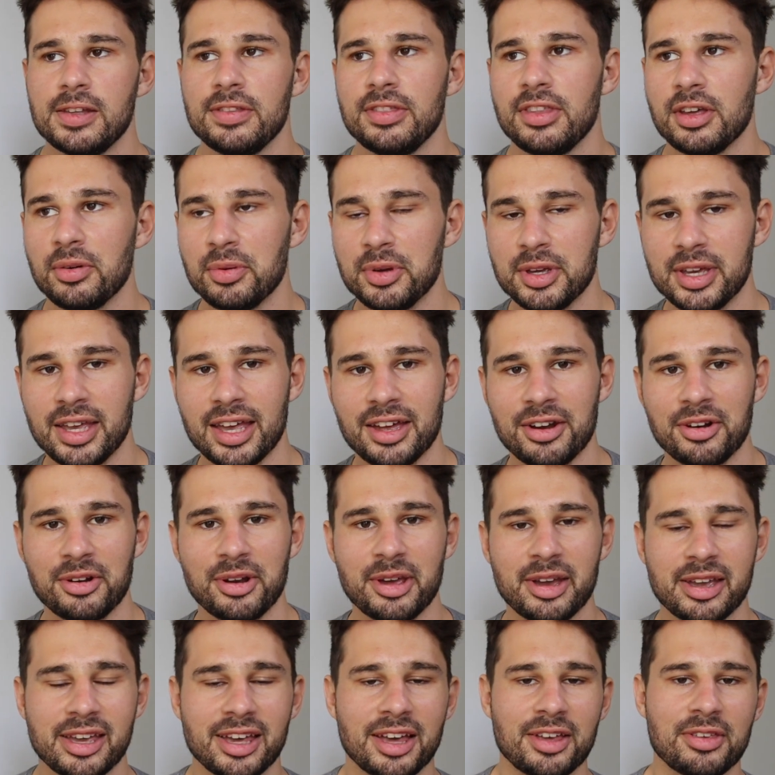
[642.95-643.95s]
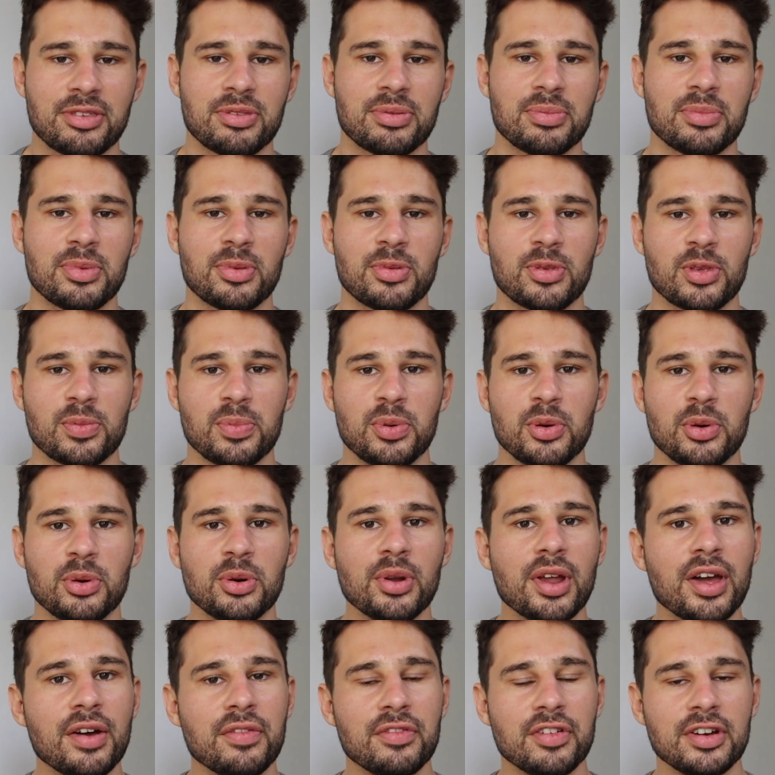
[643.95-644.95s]
that we get on our customer
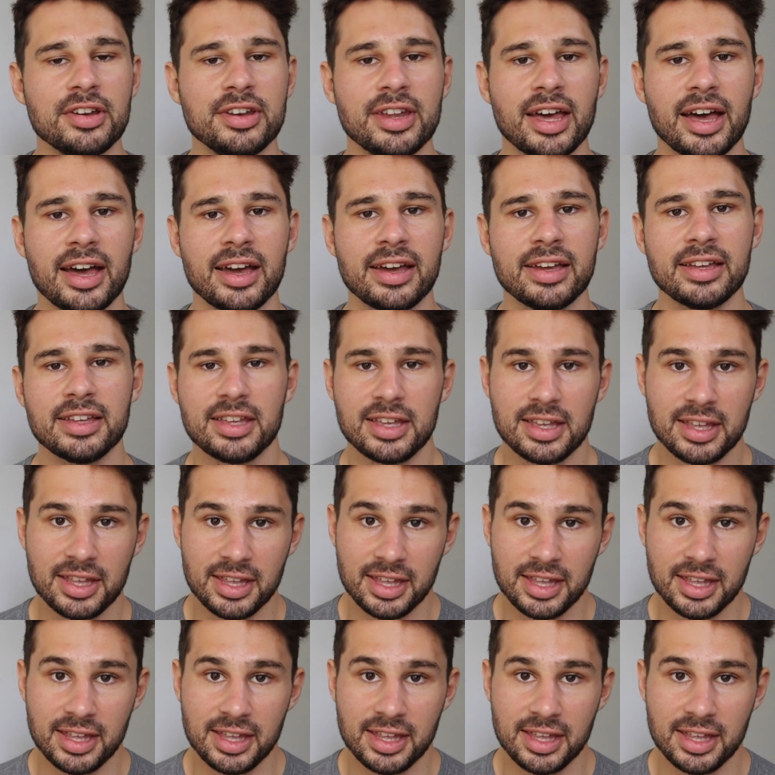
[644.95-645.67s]
support every day.